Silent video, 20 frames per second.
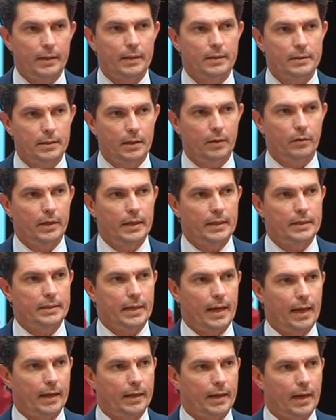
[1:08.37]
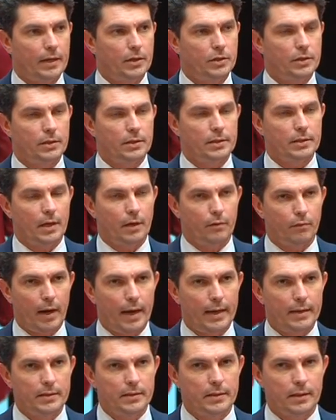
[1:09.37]
serious allegations are
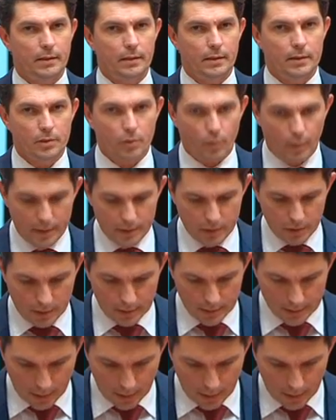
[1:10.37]
raised in these questions,